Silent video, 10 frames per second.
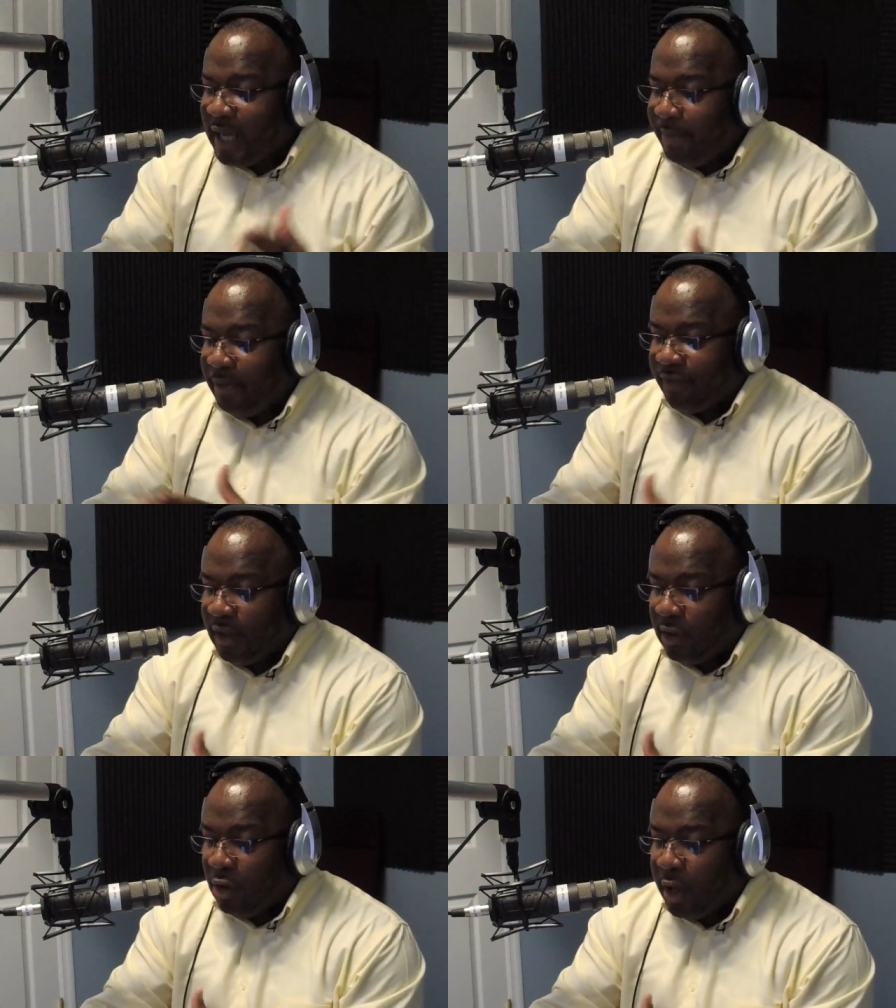cup of
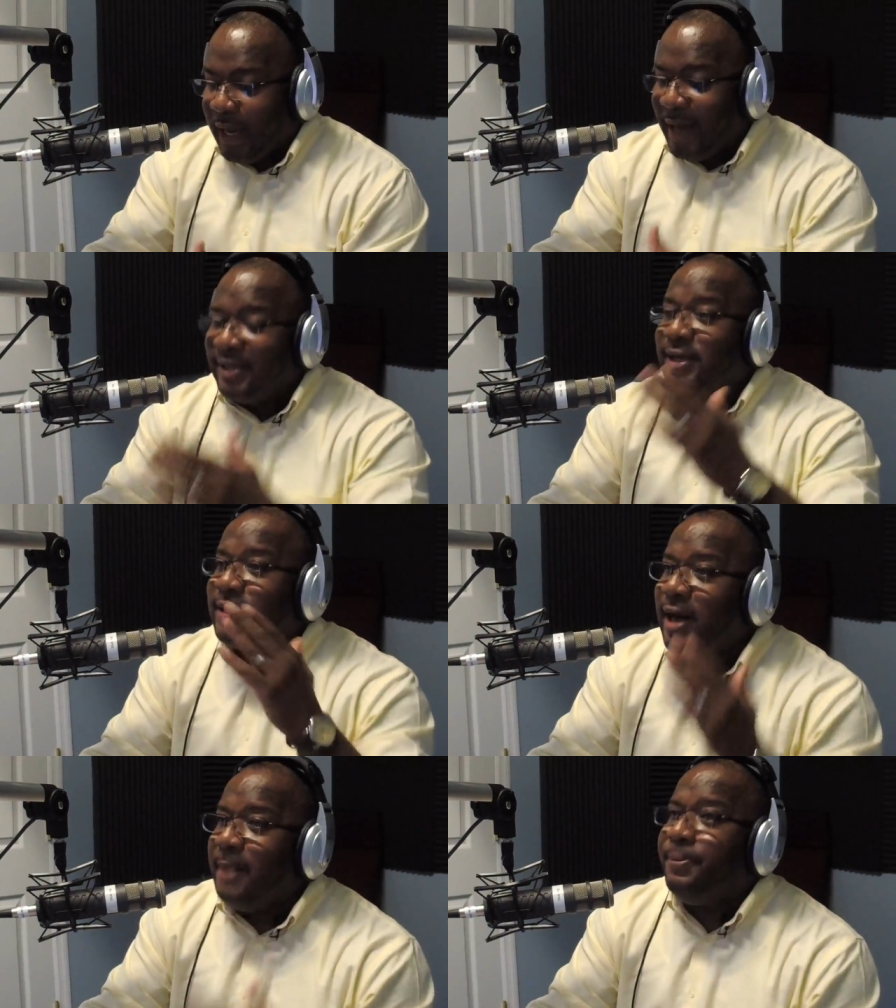the Lord and the
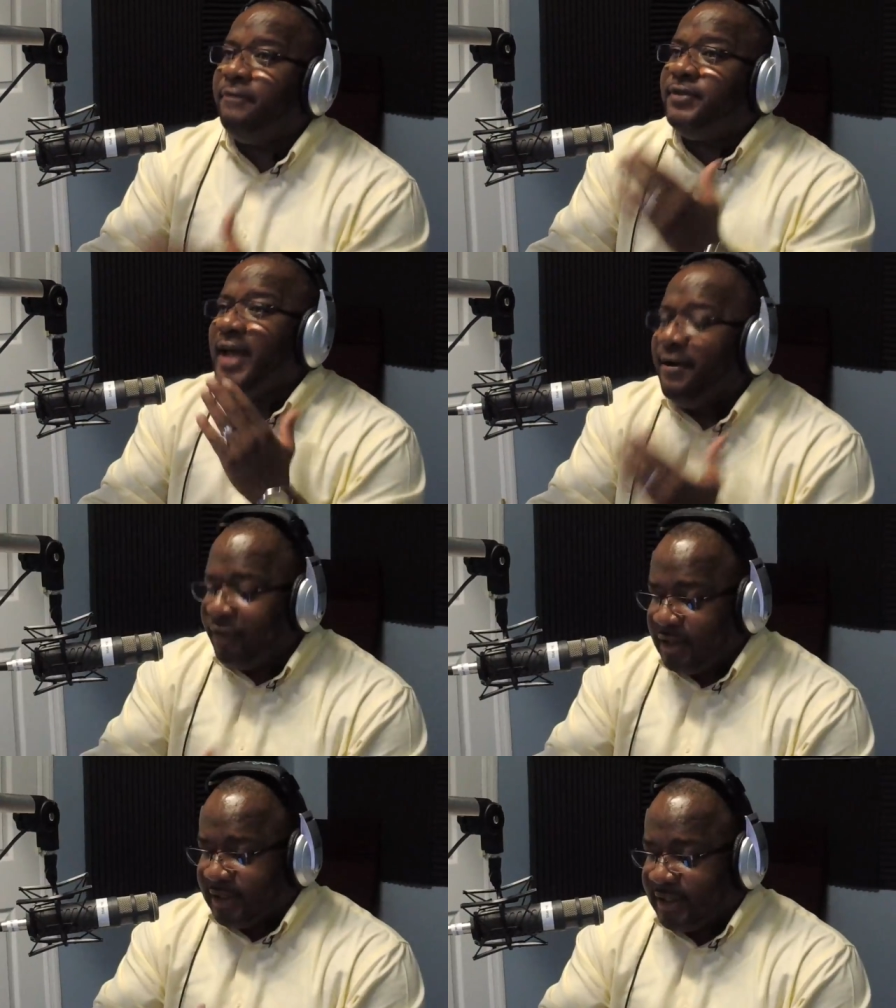cup of
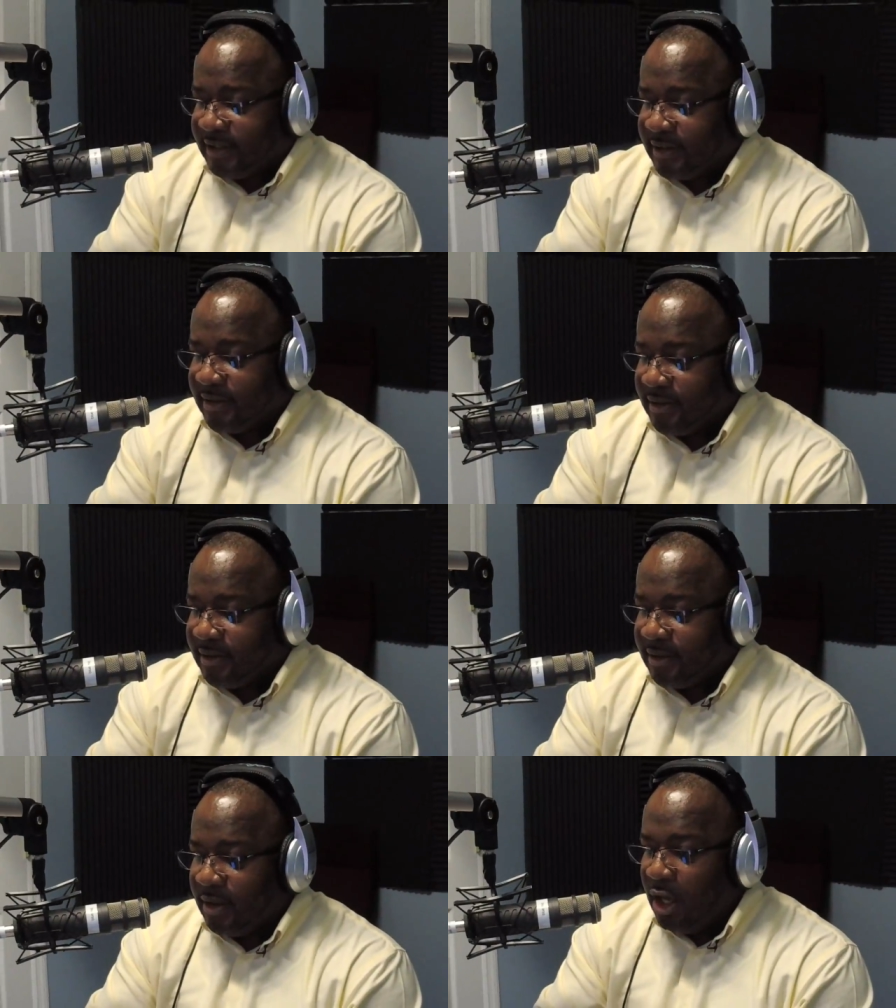devils.
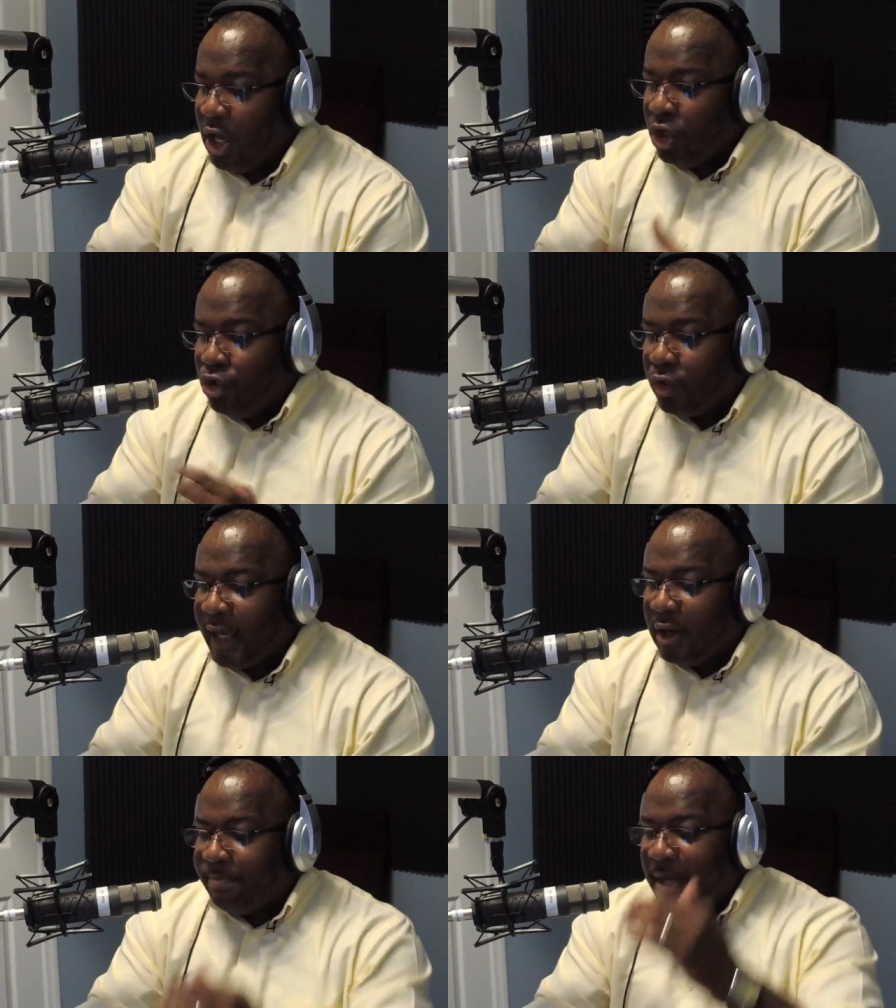You
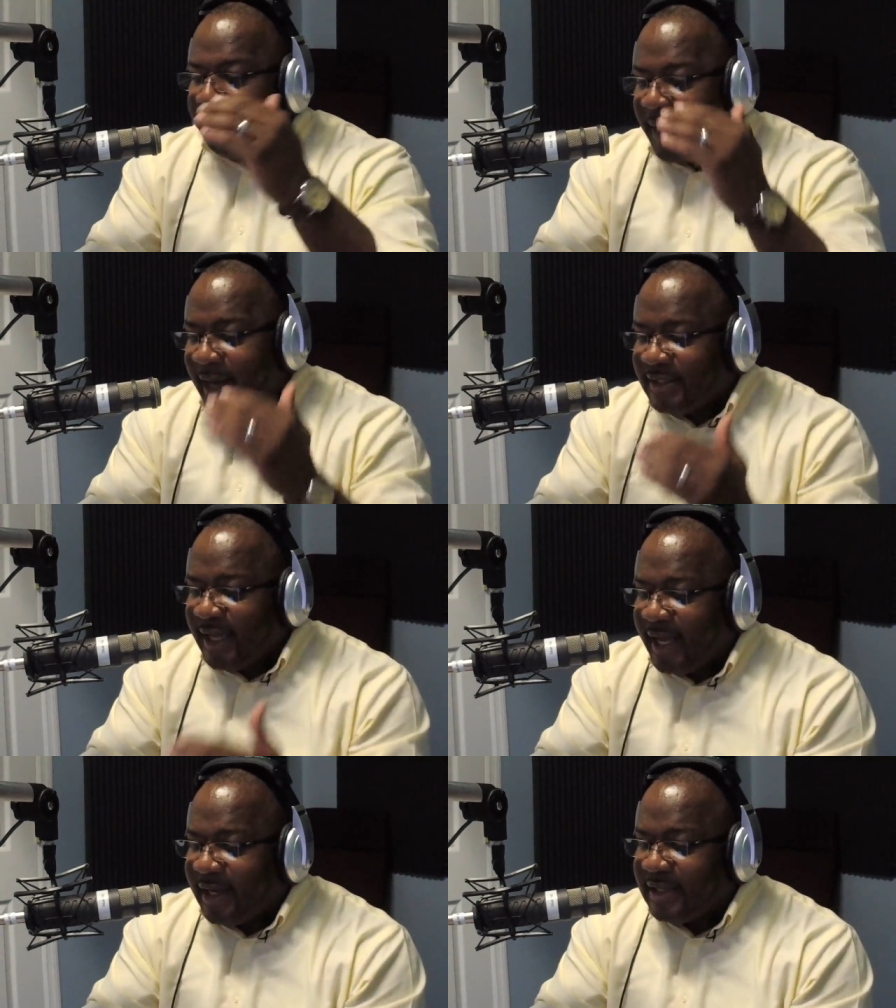cannot be
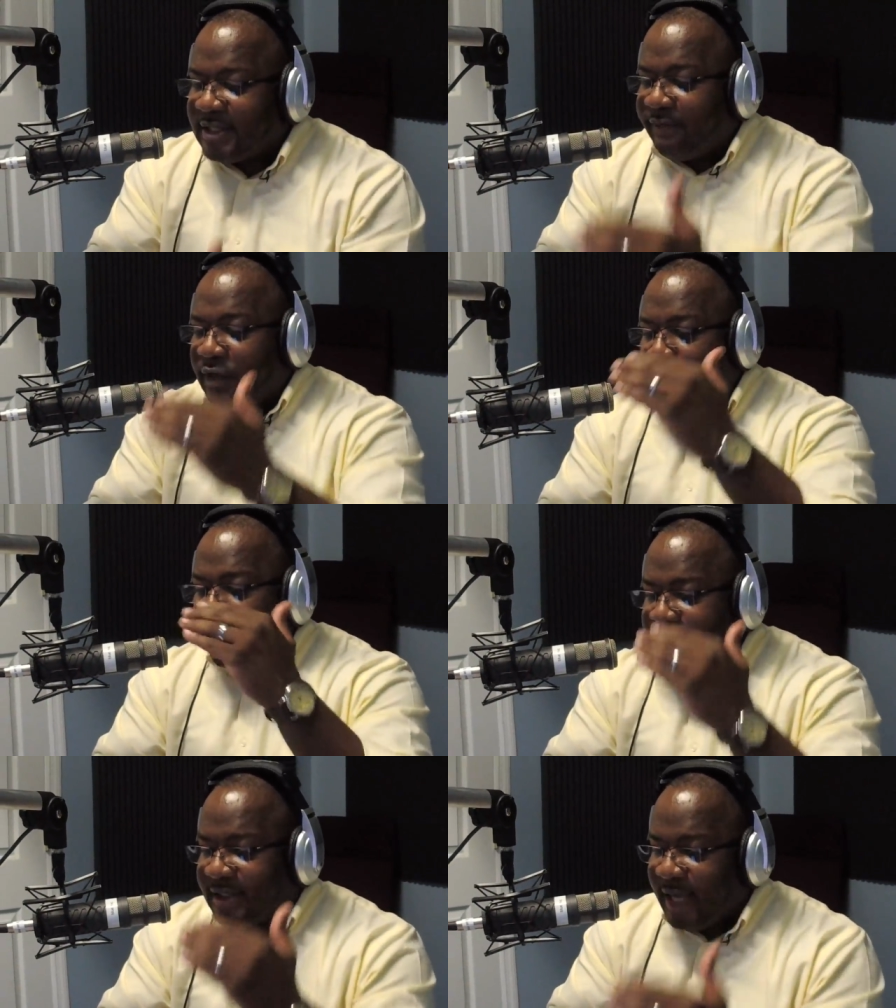partakers of the
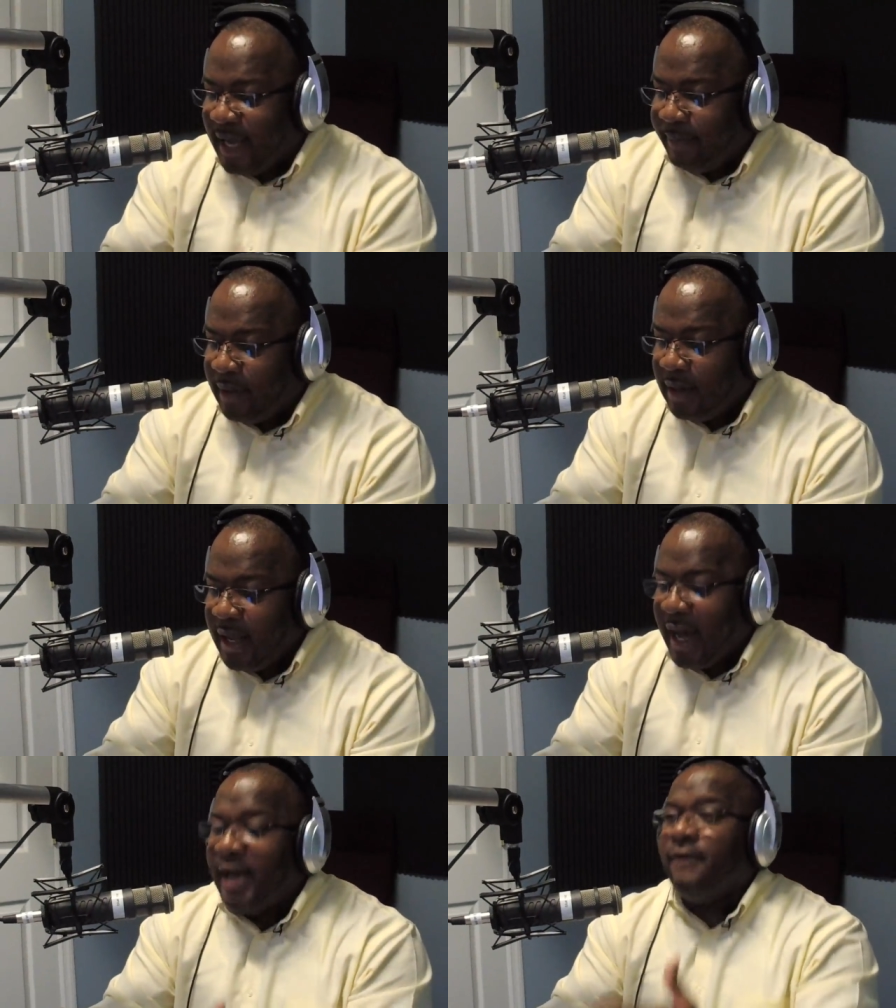Lord's table
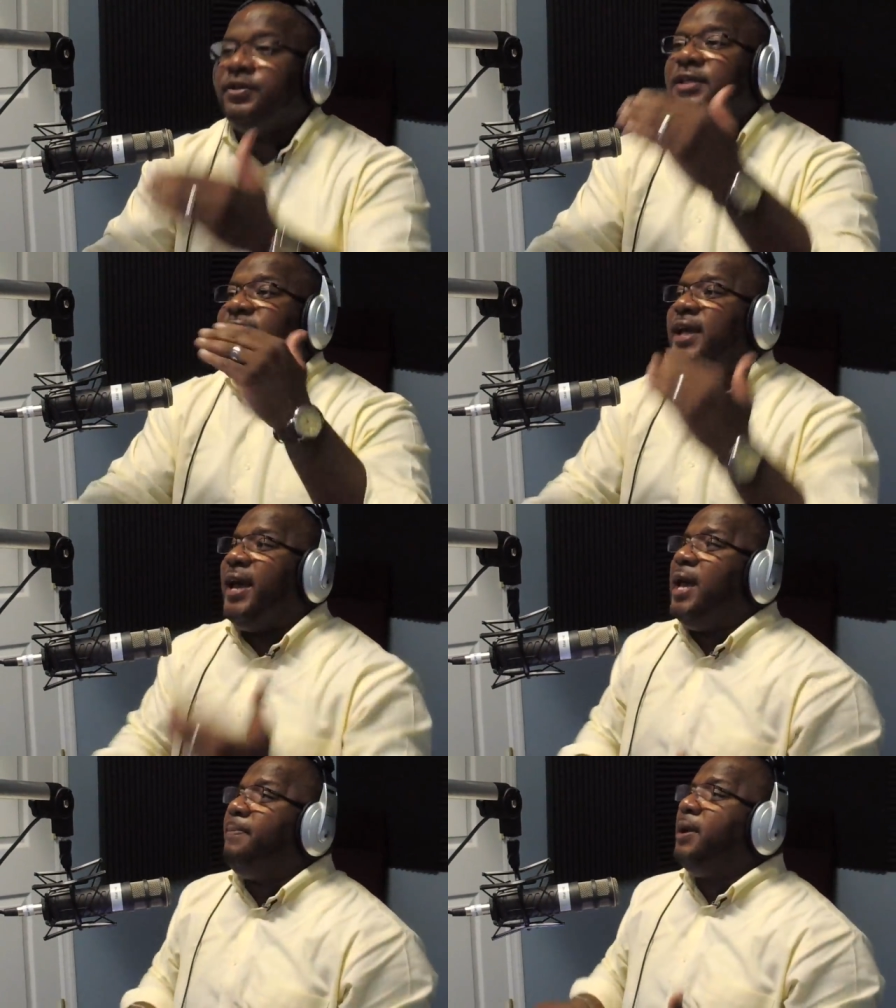and of the
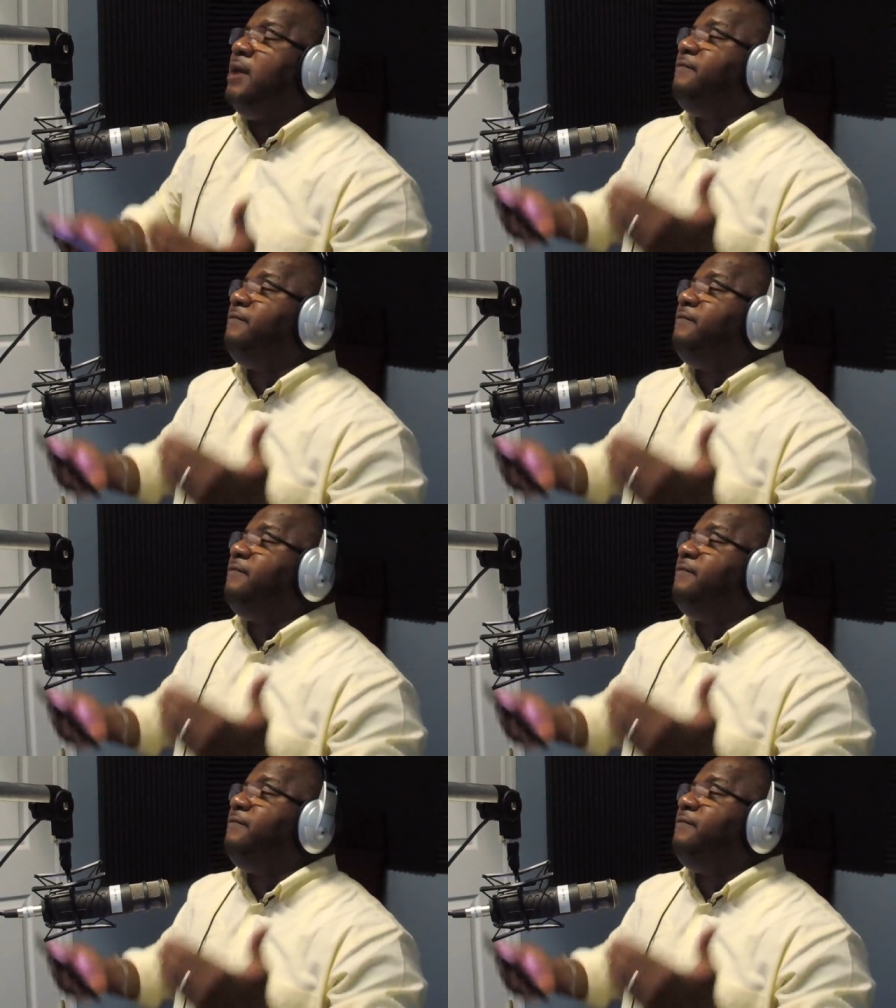table